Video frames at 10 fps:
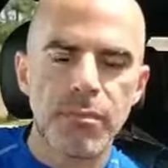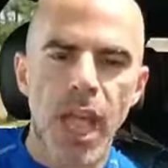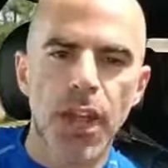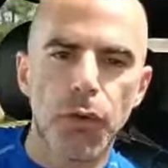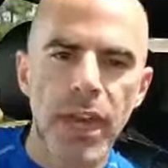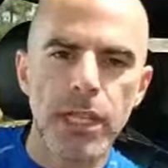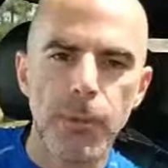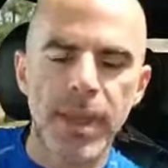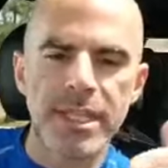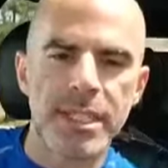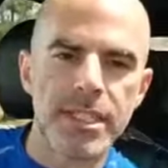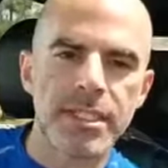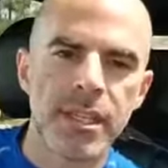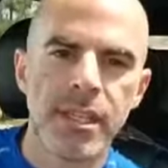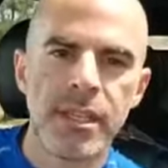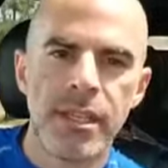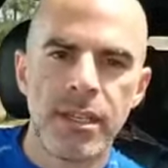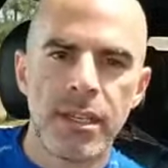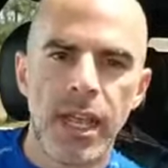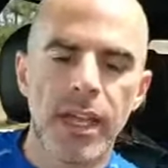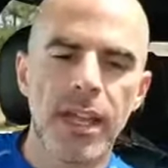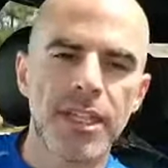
on a regular basis, and